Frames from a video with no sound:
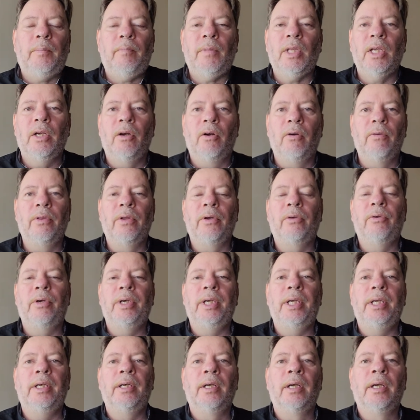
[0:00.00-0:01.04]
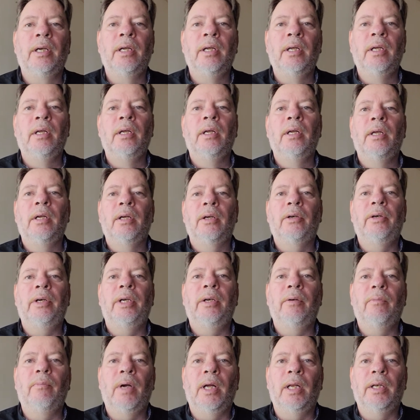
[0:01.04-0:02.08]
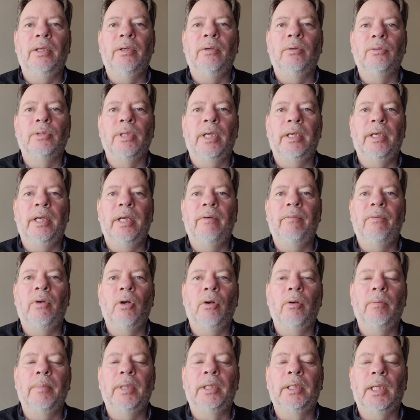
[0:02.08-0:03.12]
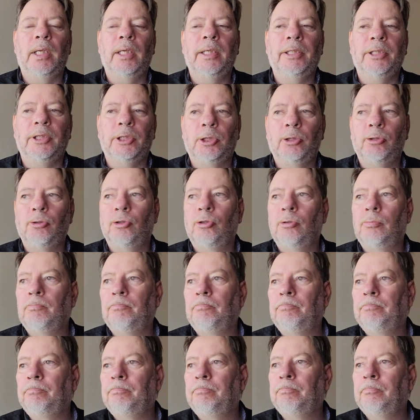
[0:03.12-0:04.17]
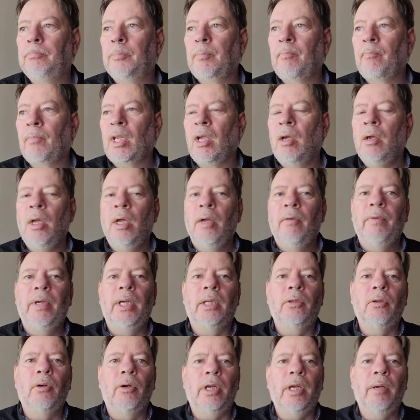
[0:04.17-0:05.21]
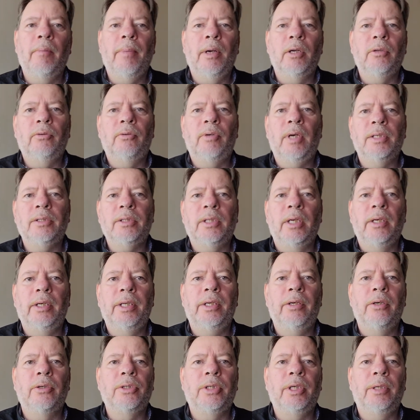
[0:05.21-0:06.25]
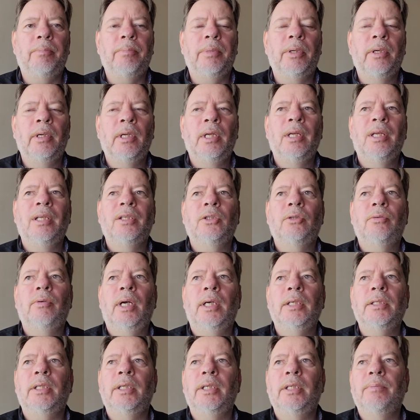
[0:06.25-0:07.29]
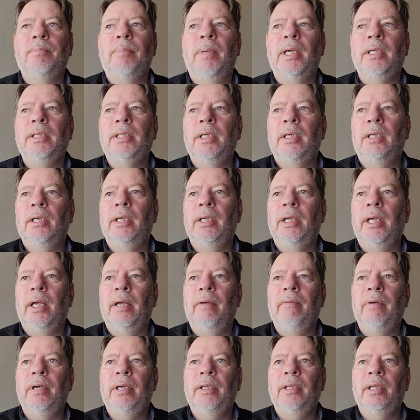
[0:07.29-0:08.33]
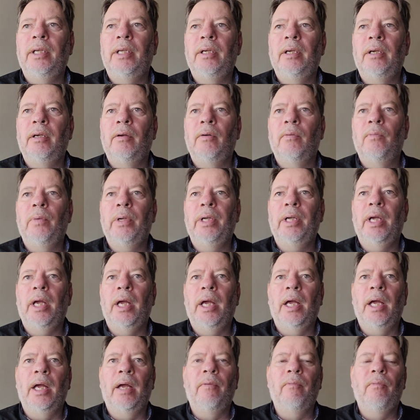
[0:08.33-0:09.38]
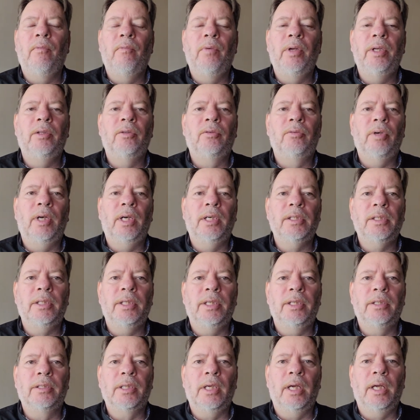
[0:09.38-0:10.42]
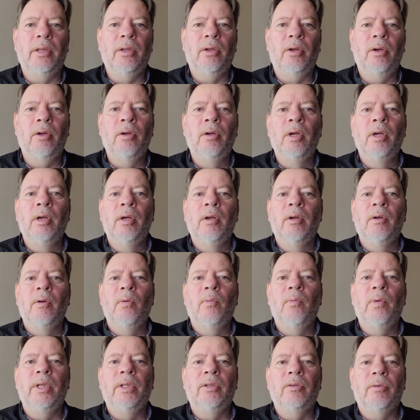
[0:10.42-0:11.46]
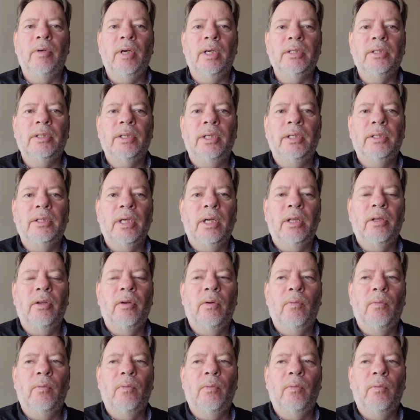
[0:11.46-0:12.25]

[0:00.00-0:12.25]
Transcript: the green values and environmental issues. We are talking about trust and leadership. Trust is basically everything we have. We trust each other. We trust each other